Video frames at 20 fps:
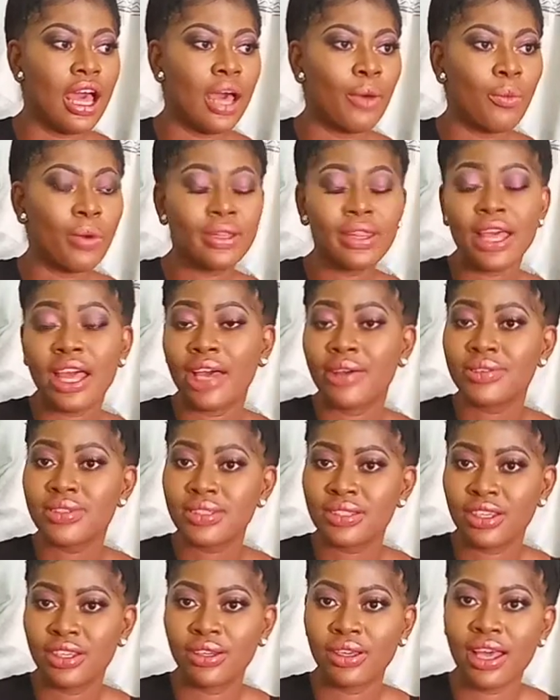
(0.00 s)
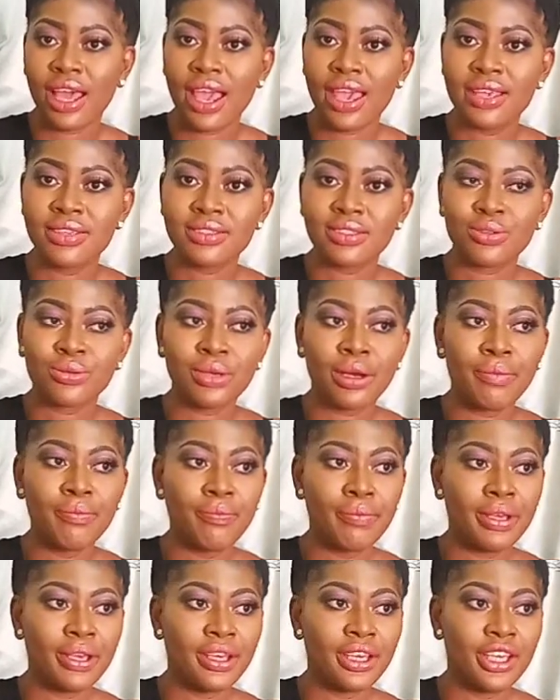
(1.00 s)
and what I have seen on her
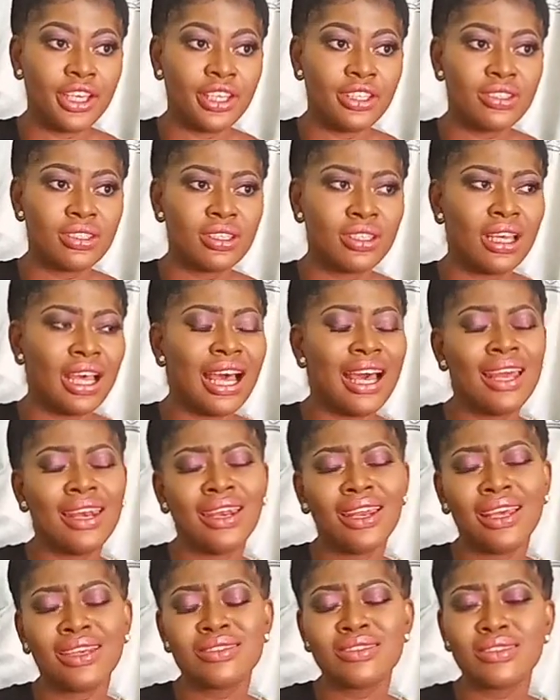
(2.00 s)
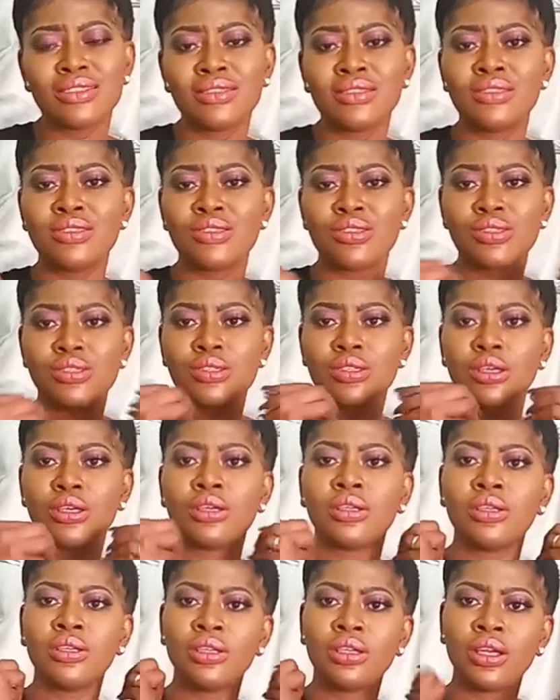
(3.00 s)
Instagram page, Alex is
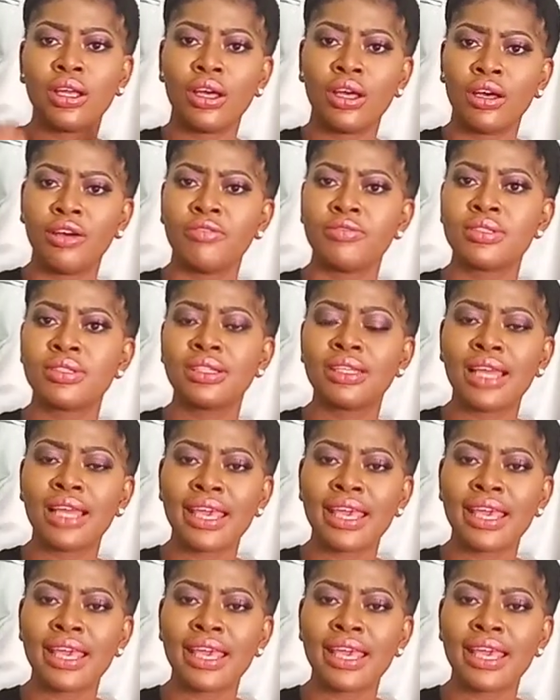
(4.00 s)
so loved.